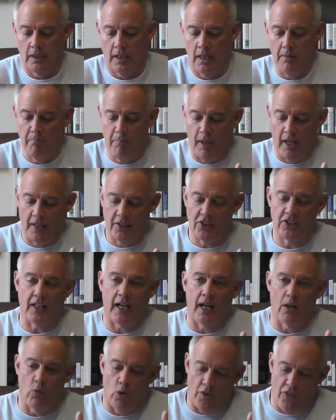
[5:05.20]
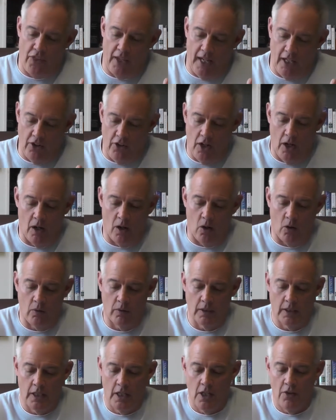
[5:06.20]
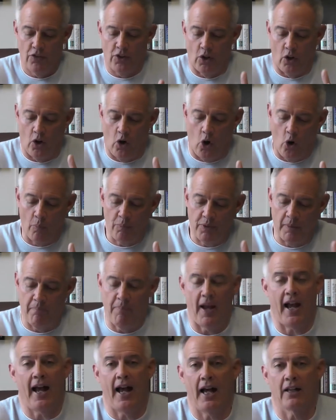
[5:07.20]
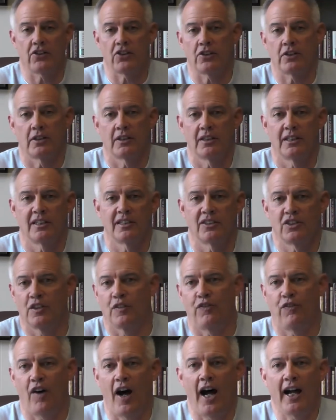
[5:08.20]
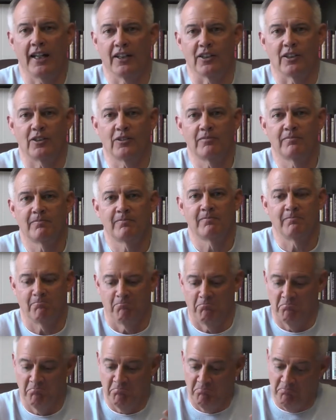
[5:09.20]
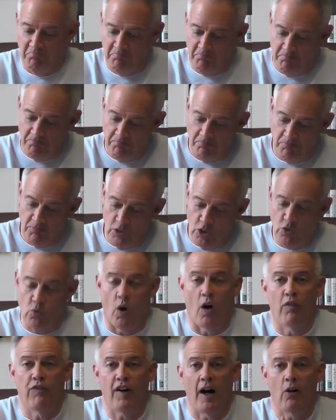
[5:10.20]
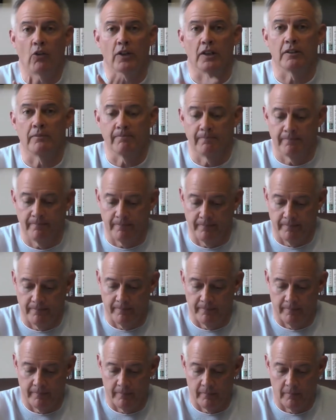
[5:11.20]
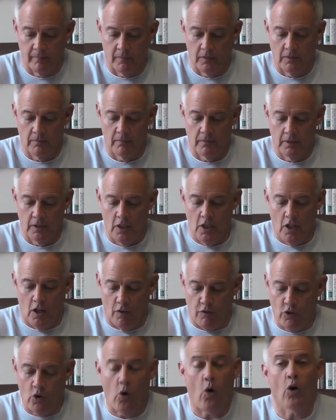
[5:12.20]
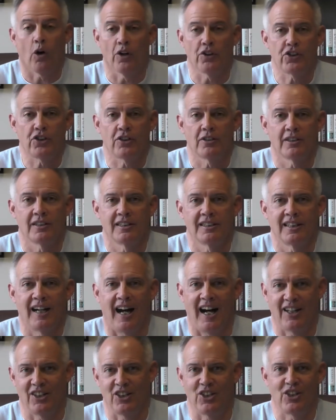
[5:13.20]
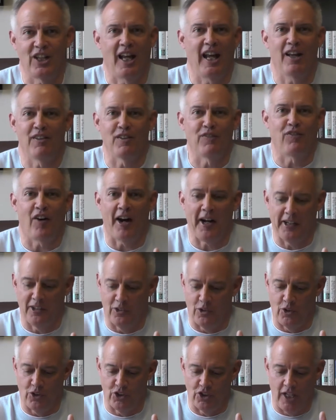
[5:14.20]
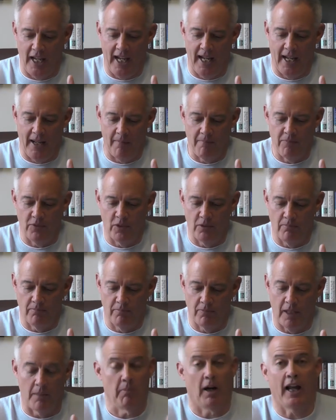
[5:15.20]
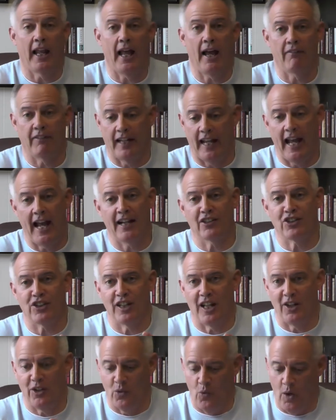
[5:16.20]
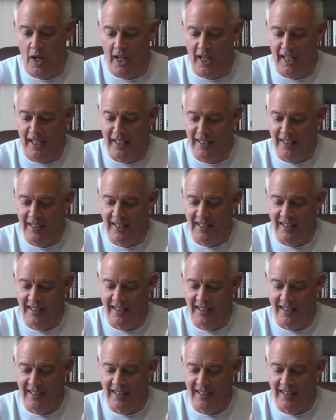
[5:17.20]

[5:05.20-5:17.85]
And based on what they know, their hope to pass the final is well-founded. Of course, on the day of the final exam, they might have an accident on the way